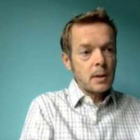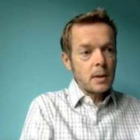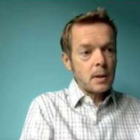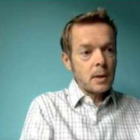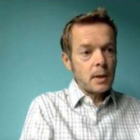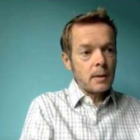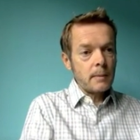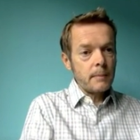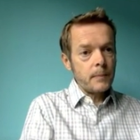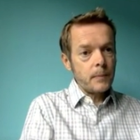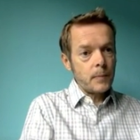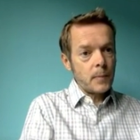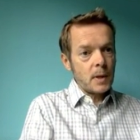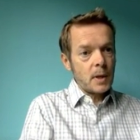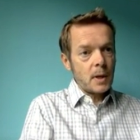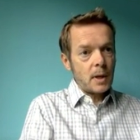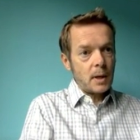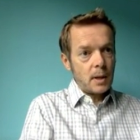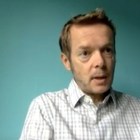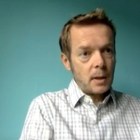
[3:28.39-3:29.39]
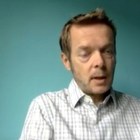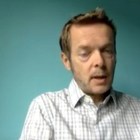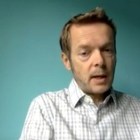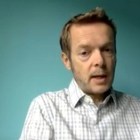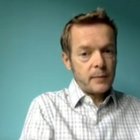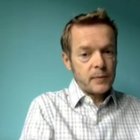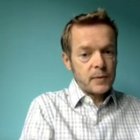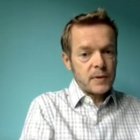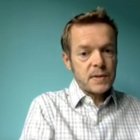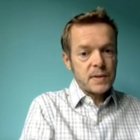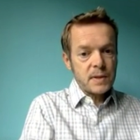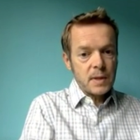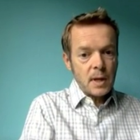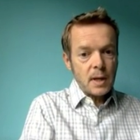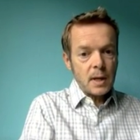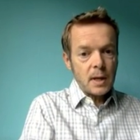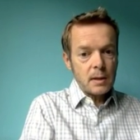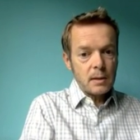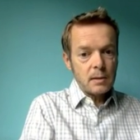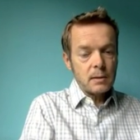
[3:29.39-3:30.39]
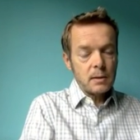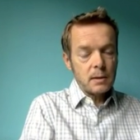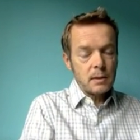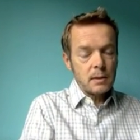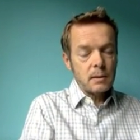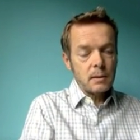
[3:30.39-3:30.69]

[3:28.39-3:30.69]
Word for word: Um, I have to say,